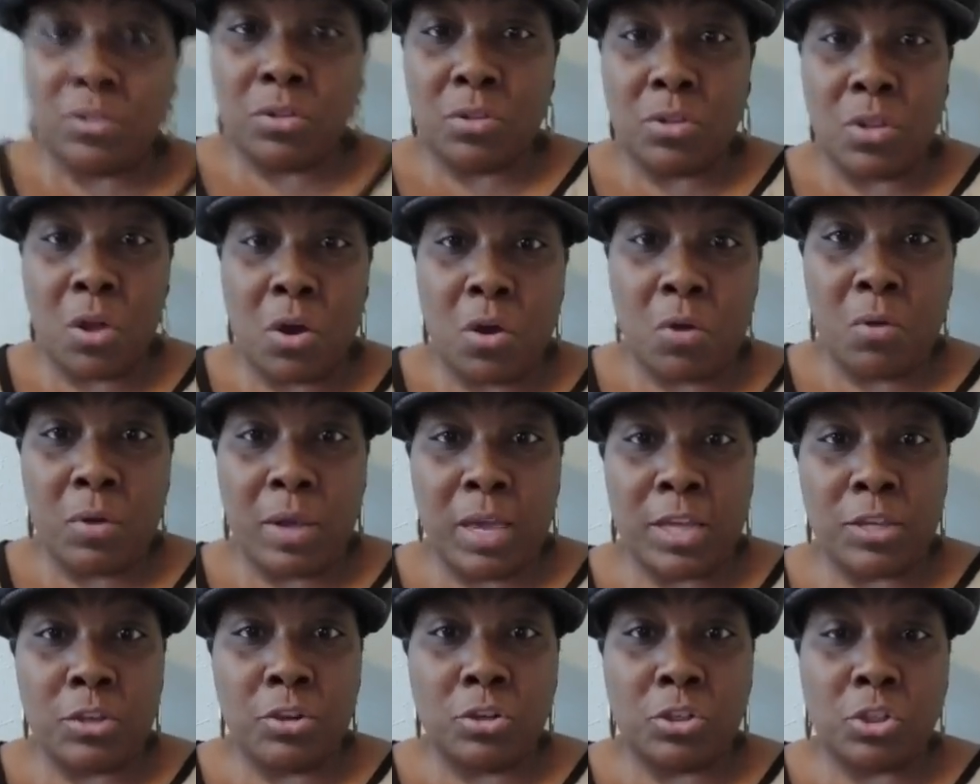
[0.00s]

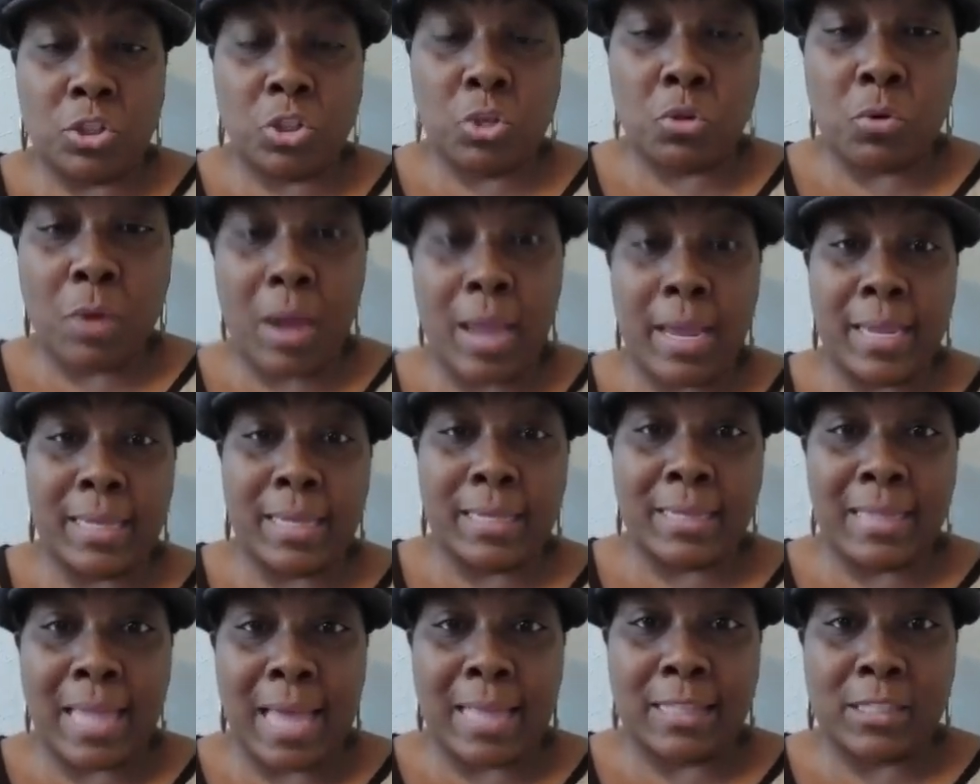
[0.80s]
and you're
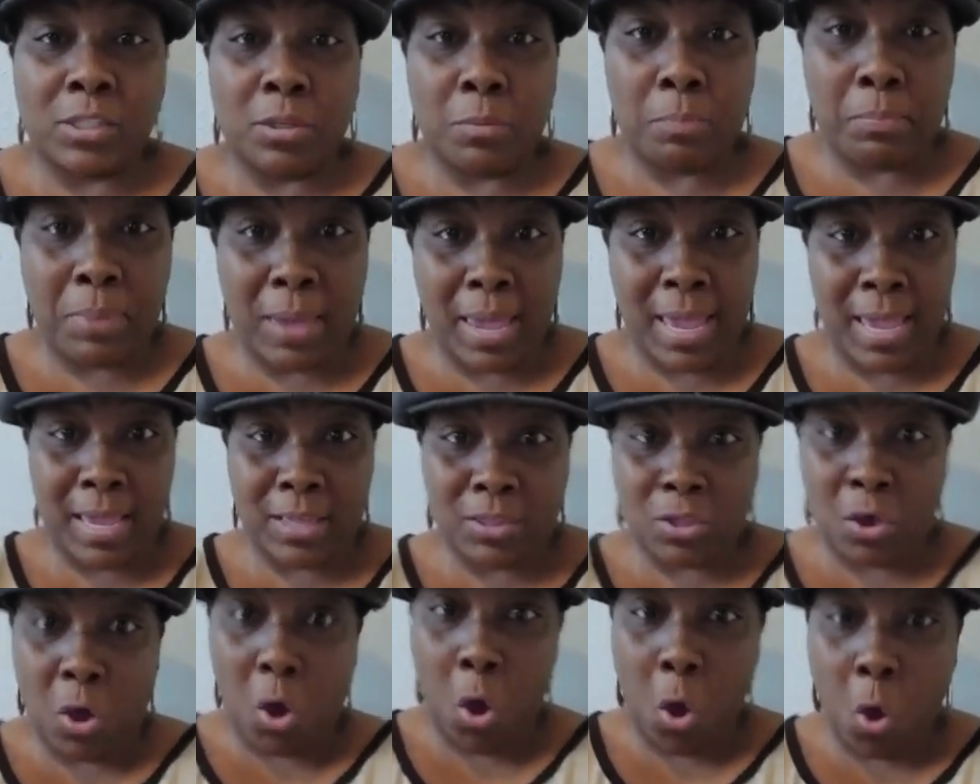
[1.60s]
trying not to
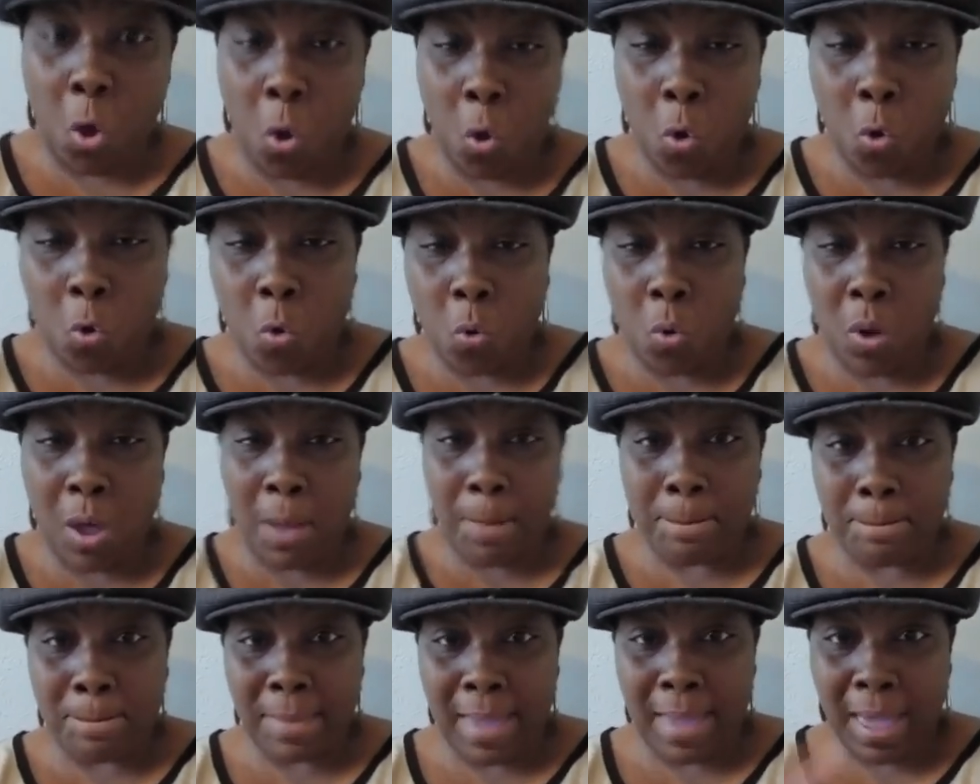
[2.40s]
pay the
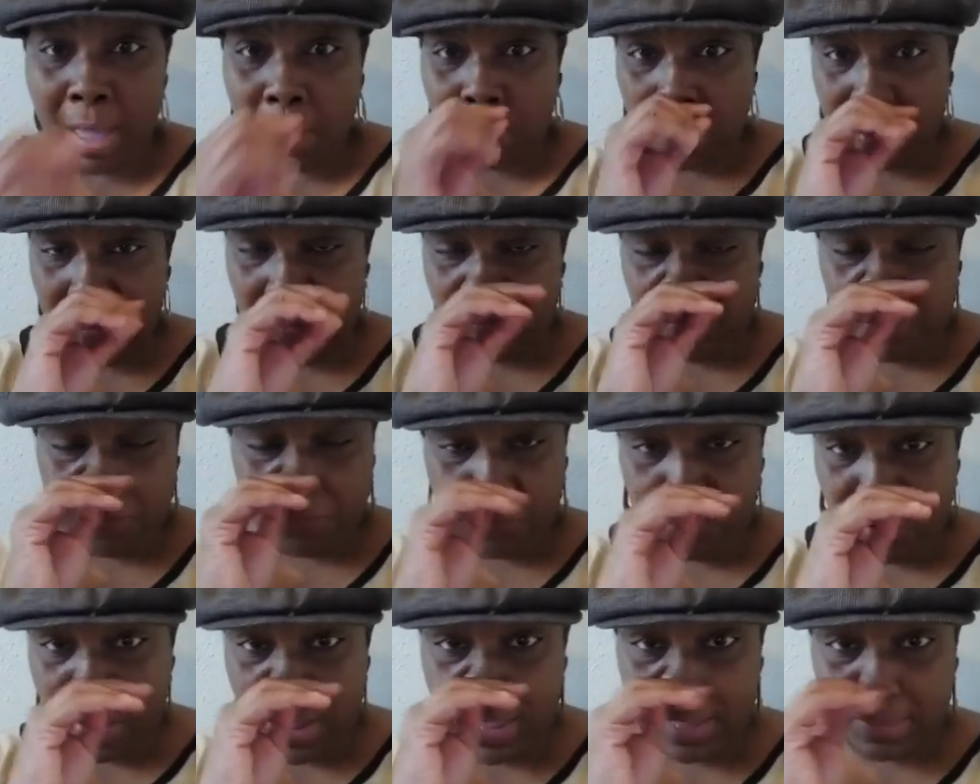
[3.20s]
whole amount up
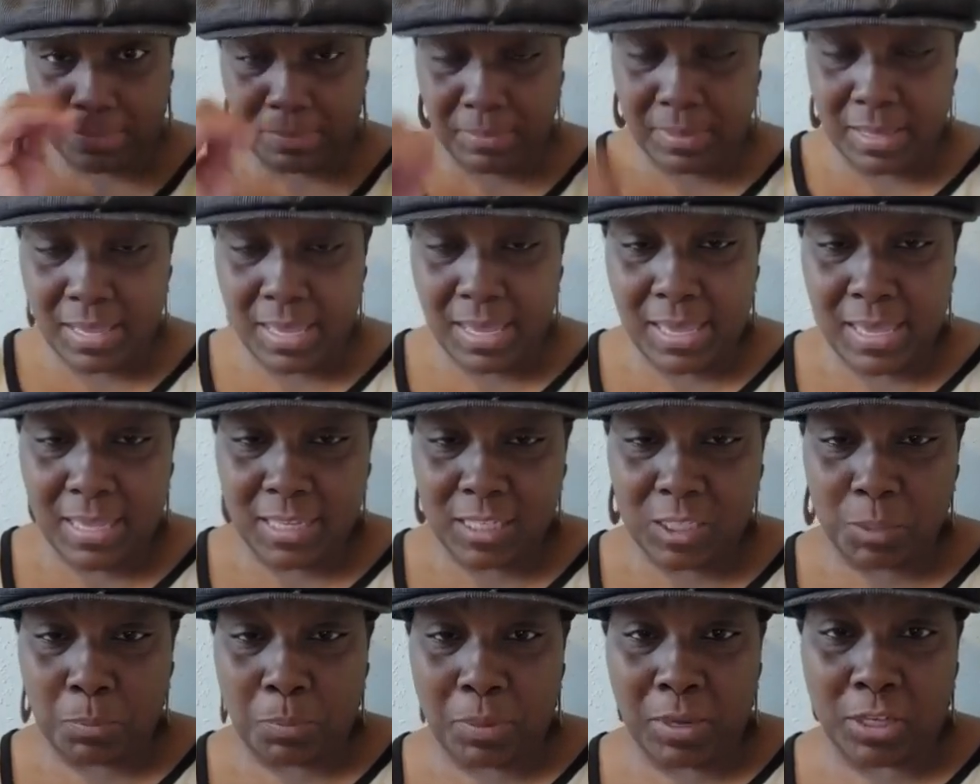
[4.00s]
front,
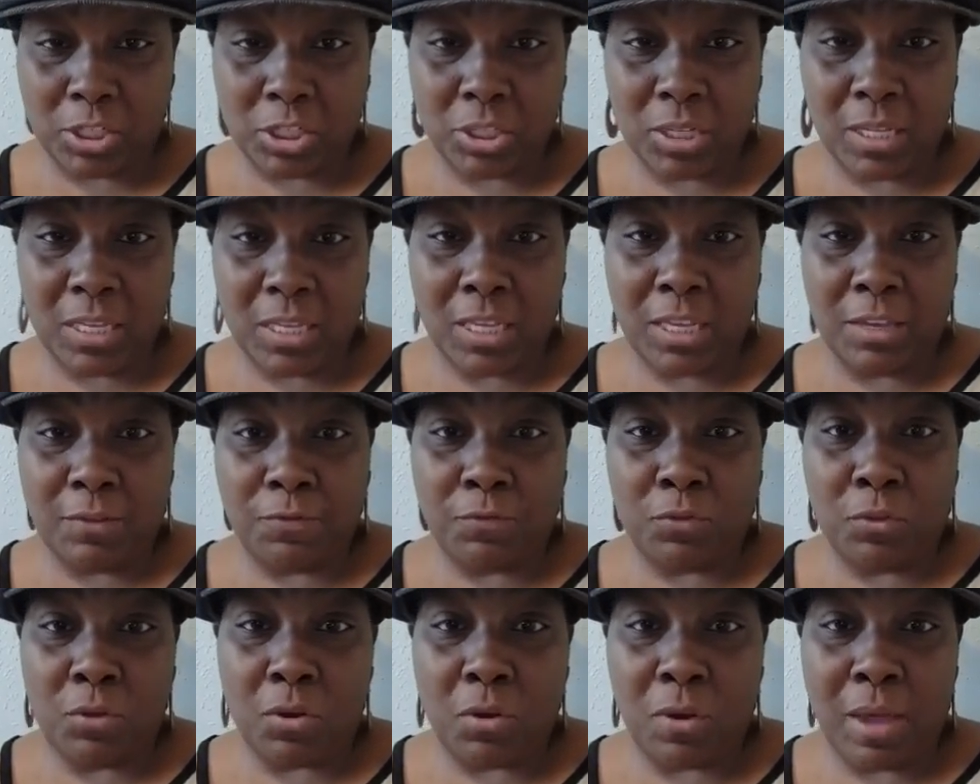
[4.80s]
especially
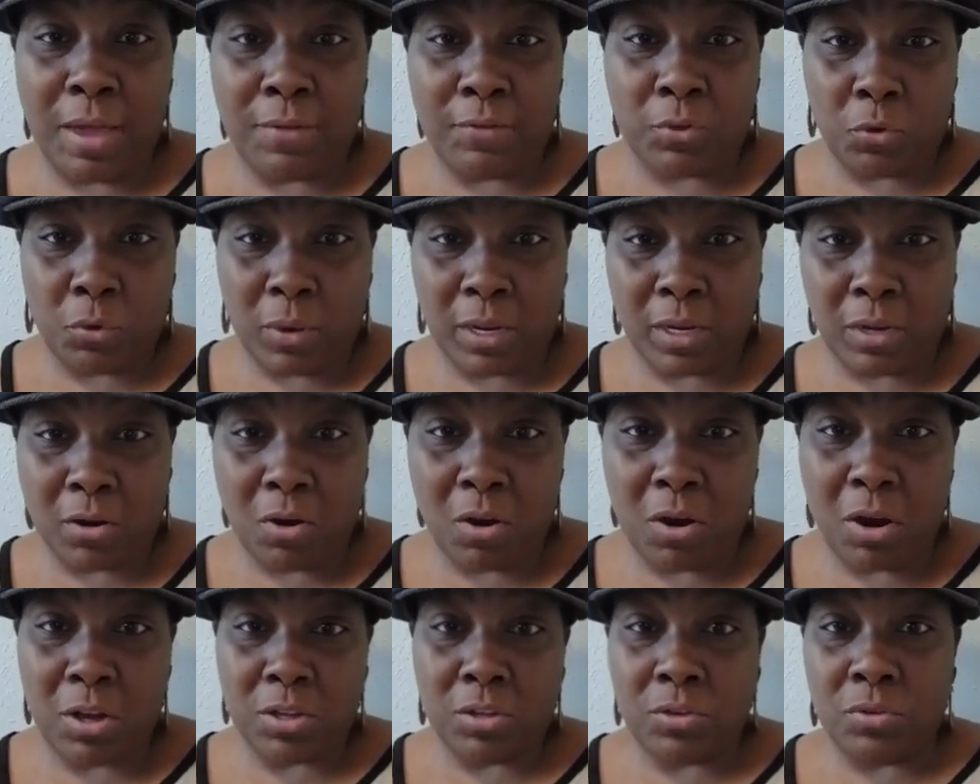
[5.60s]
if you don't have a
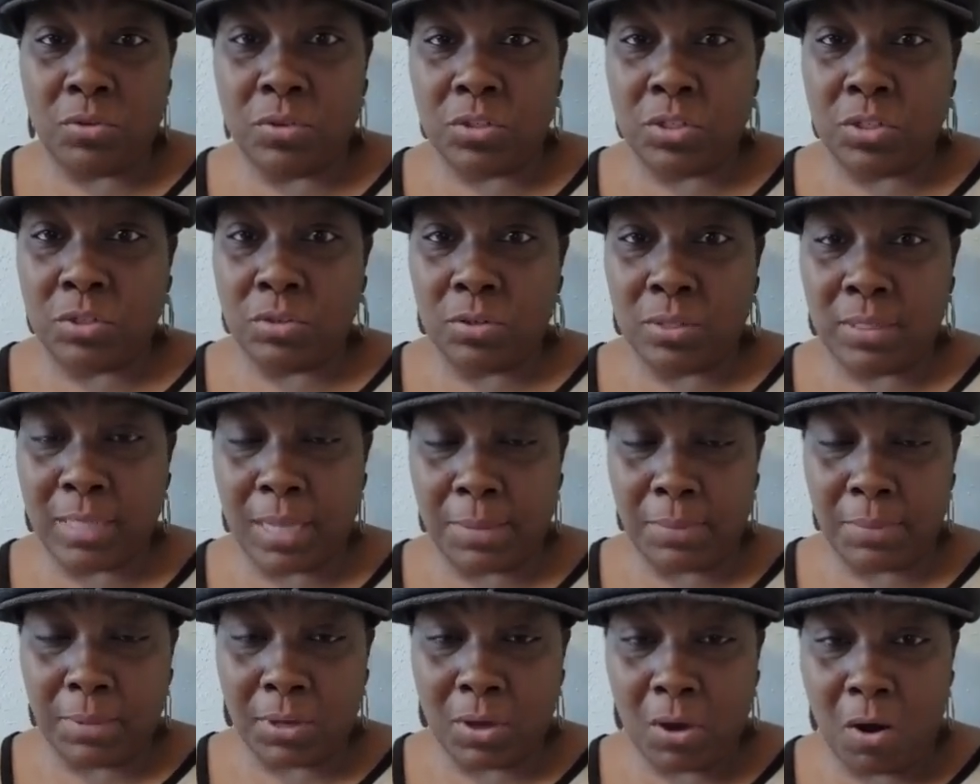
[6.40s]
credit card and you're using your
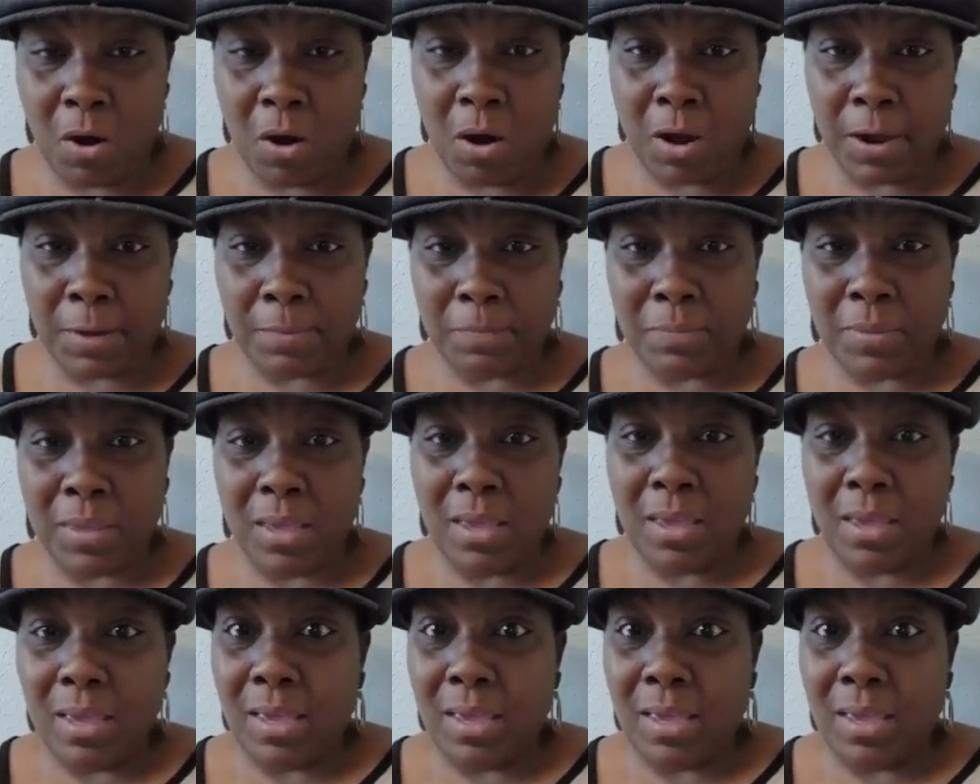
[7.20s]
debit card,